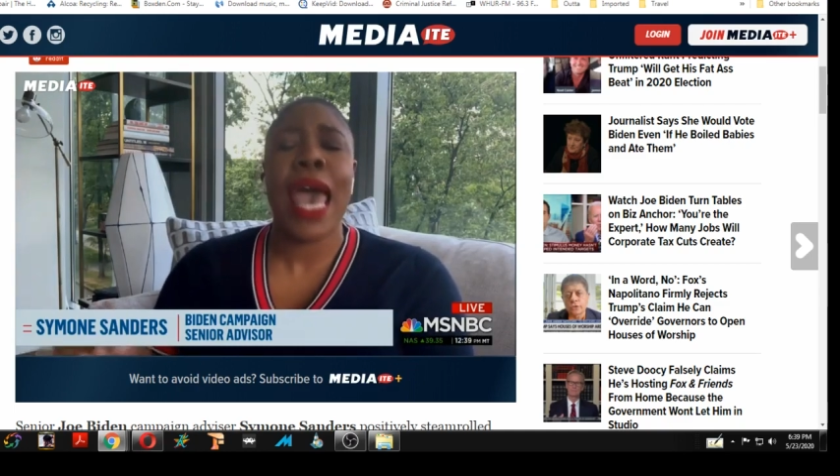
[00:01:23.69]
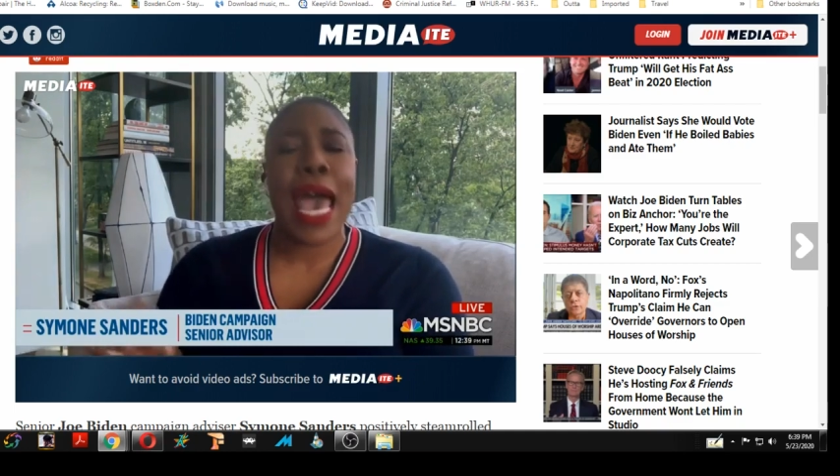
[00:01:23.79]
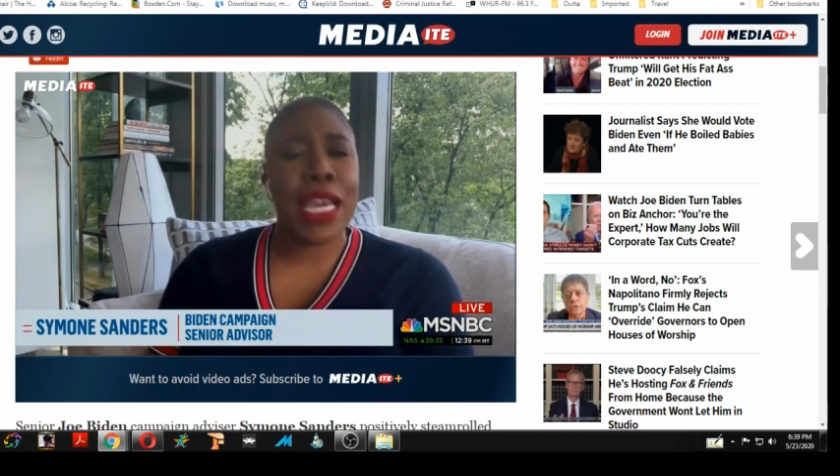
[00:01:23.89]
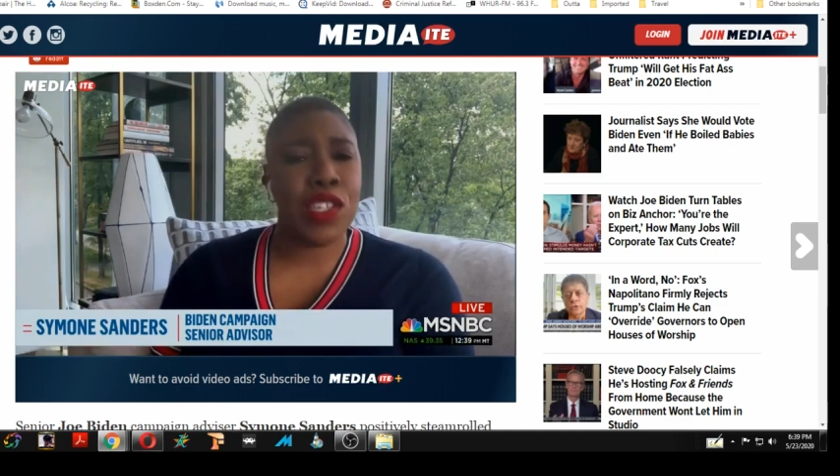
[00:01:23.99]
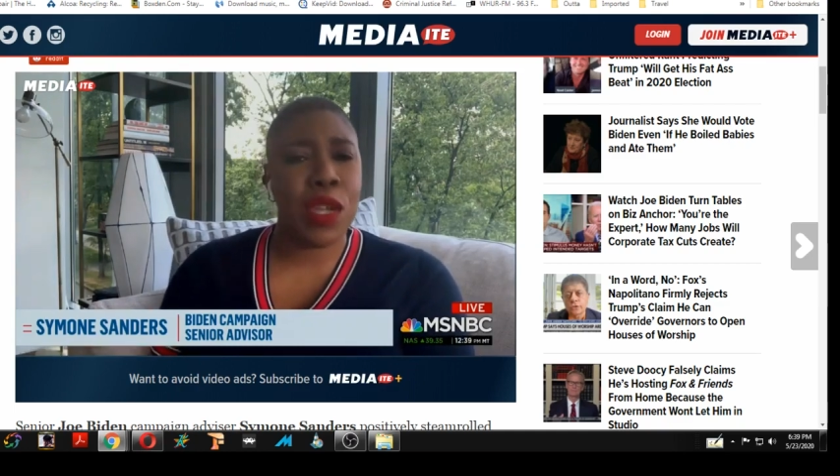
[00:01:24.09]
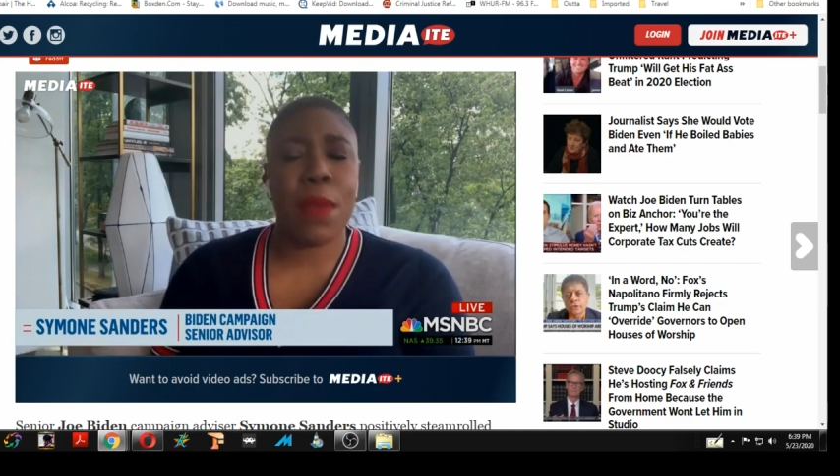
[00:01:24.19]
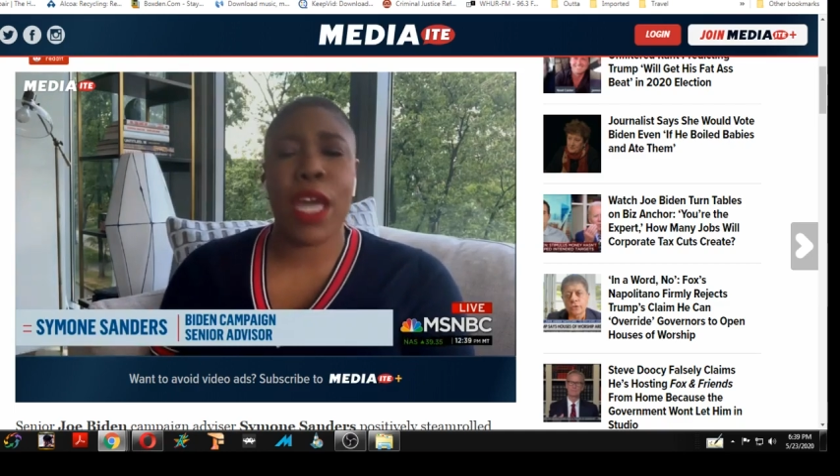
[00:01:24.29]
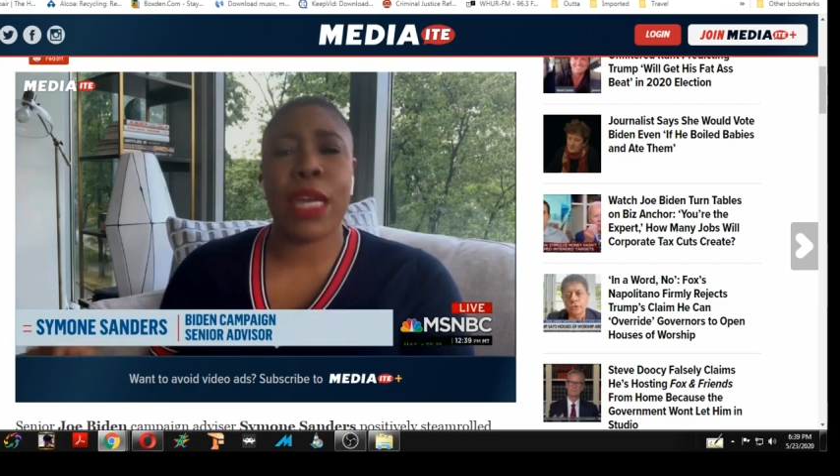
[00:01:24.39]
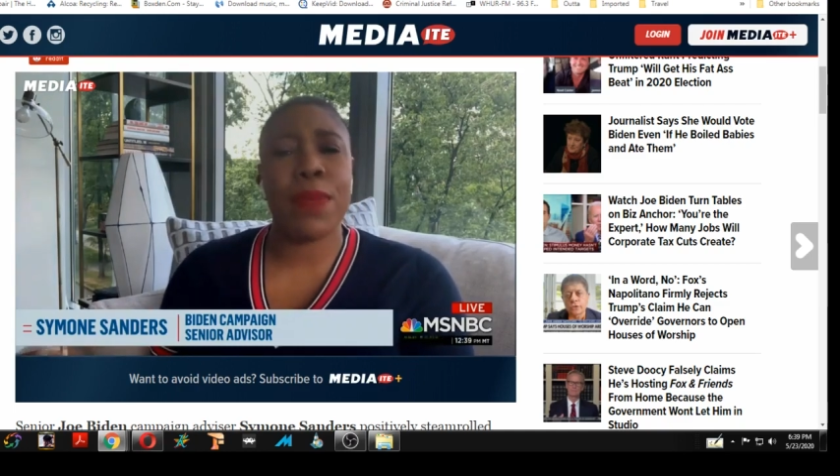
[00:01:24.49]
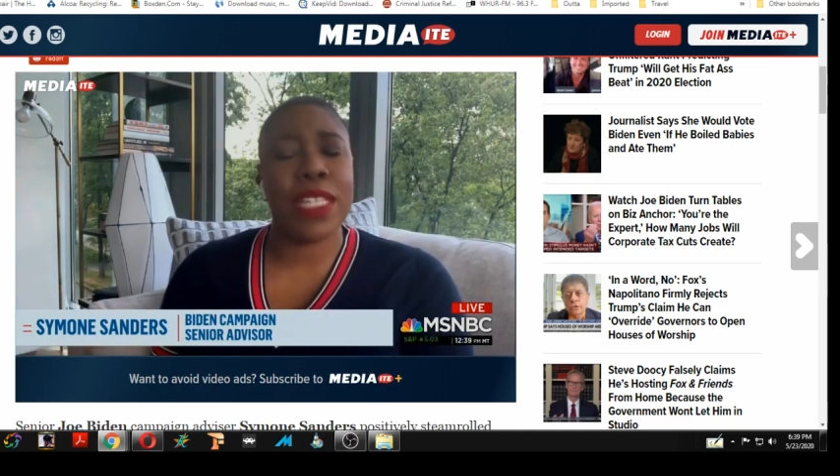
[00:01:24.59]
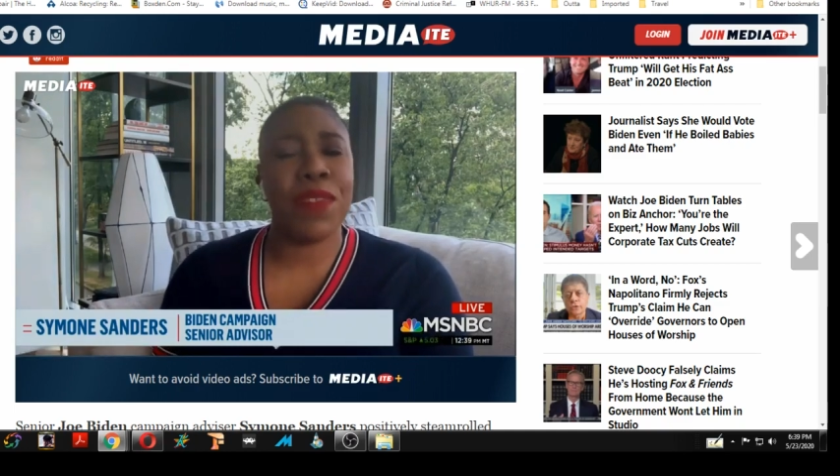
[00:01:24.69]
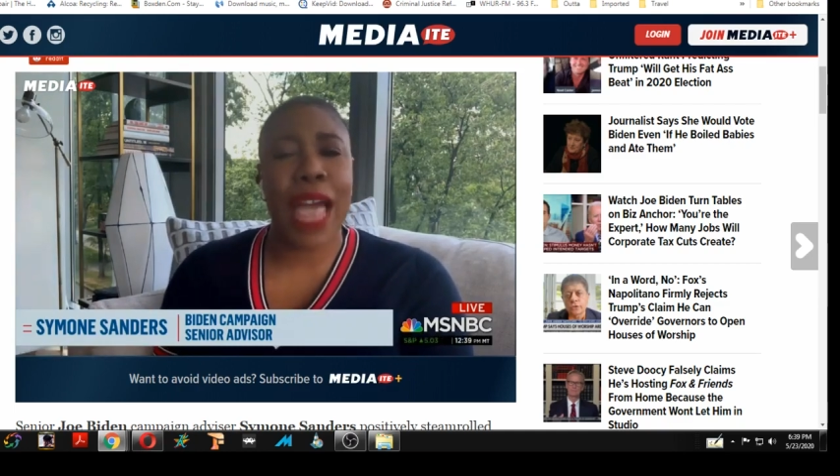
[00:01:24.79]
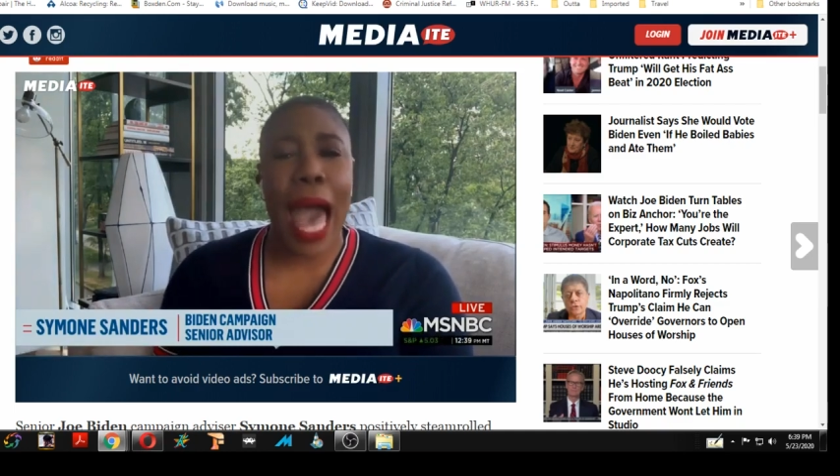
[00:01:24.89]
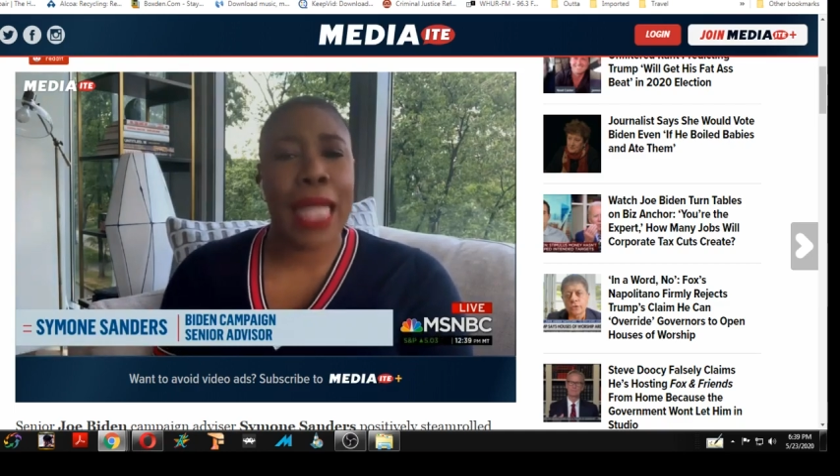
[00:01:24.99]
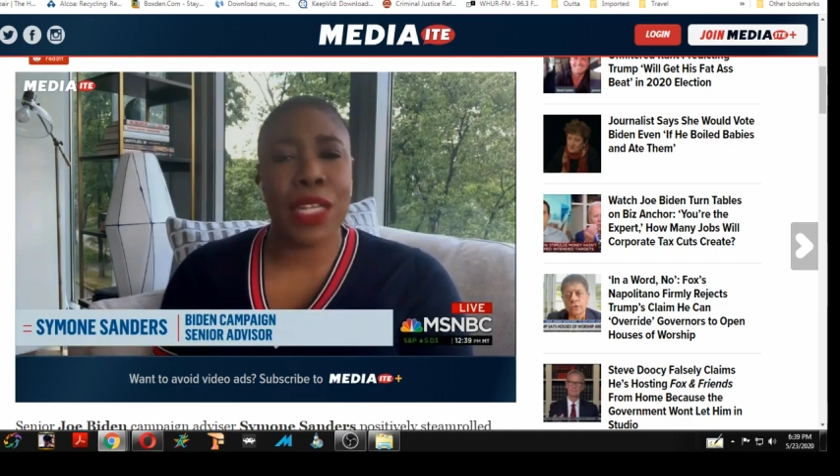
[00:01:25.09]
Asian American, Pacific
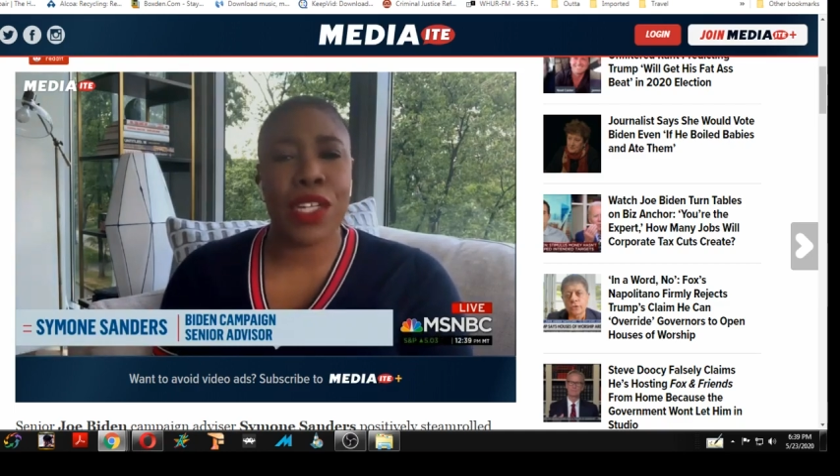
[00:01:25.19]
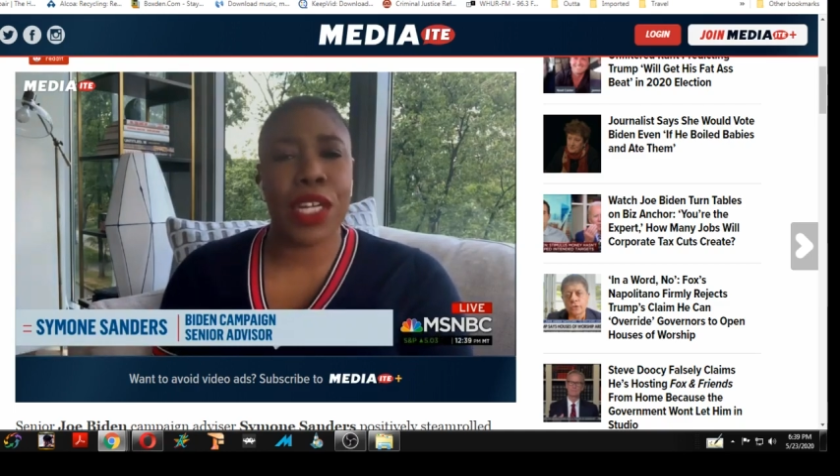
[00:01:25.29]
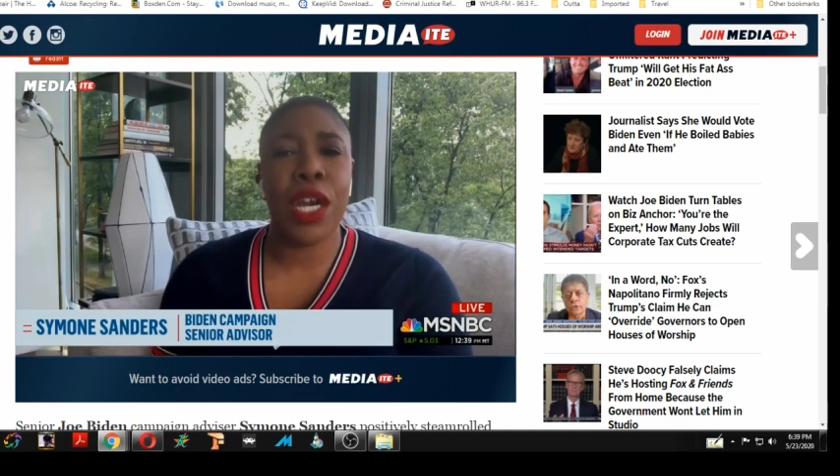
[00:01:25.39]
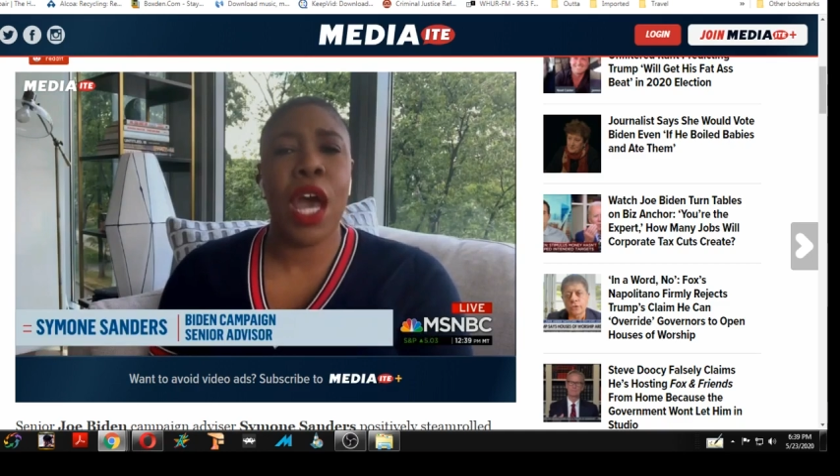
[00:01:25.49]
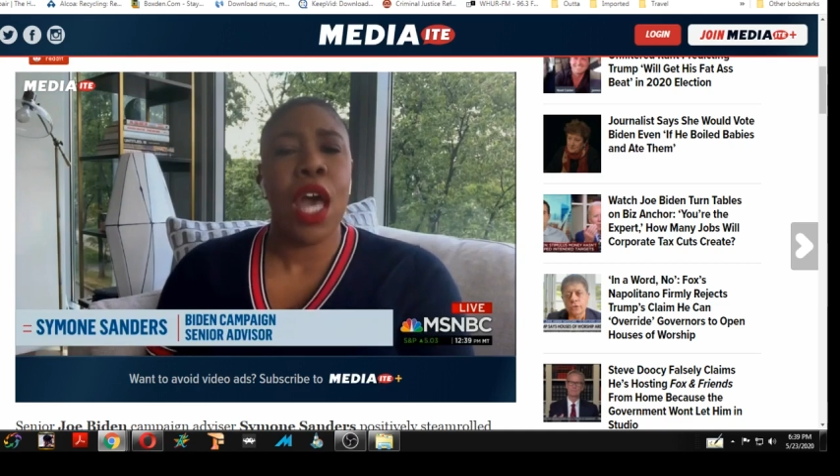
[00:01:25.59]
Islander.